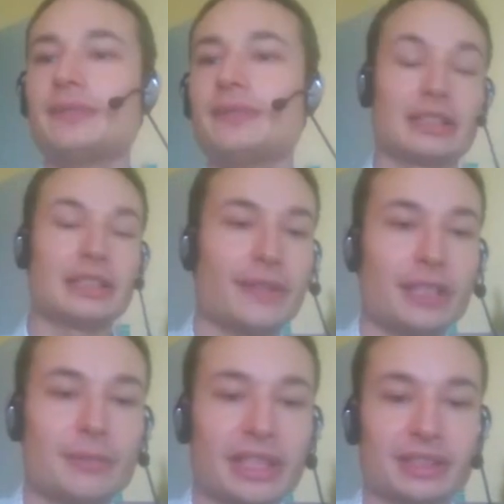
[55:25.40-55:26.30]
if I
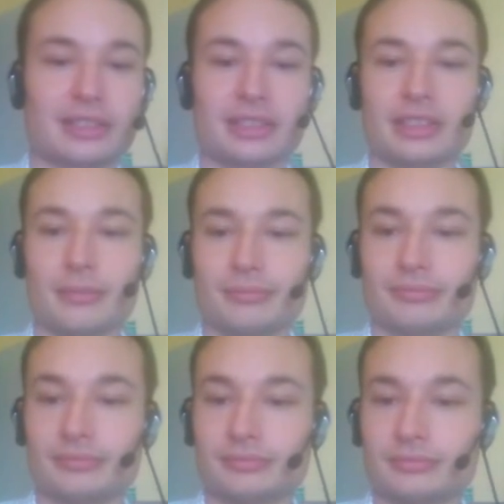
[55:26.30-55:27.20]
find back some
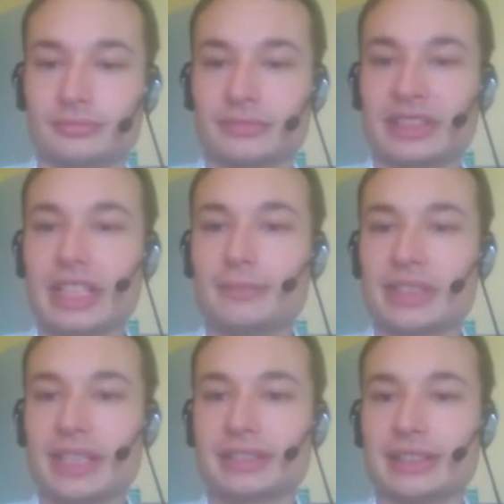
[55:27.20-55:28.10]
games
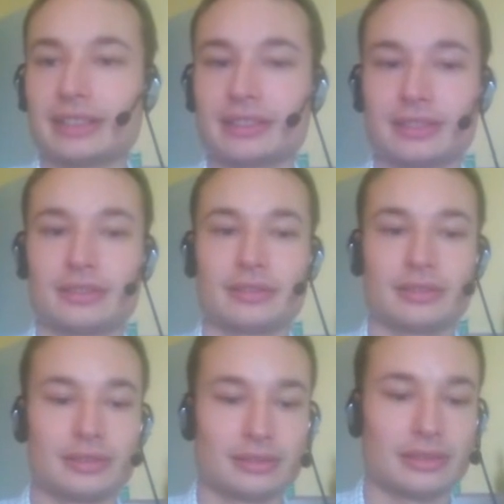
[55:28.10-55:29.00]
like that,
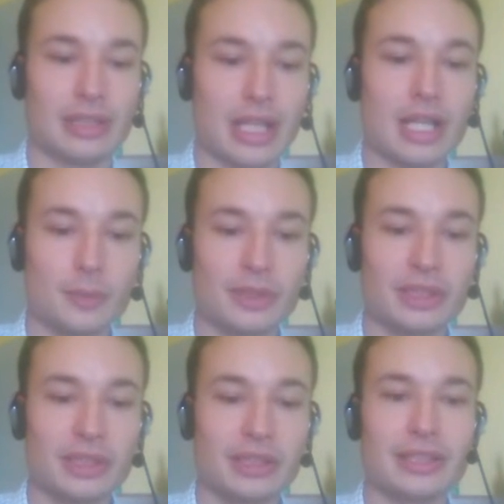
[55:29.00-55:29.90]
I will
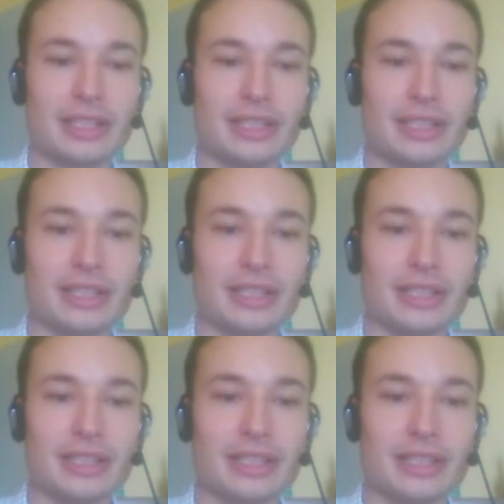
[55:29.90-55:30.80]
let you know
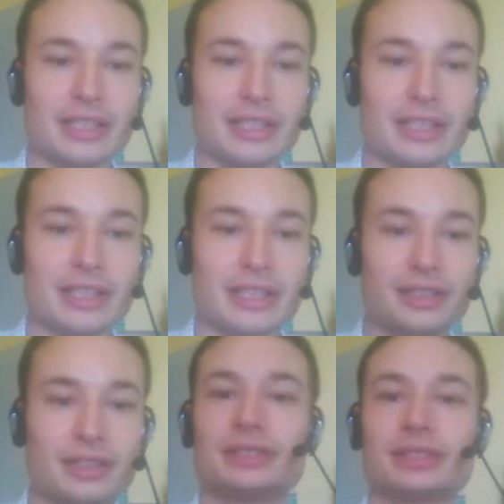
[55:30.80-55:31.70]
and I will cast those.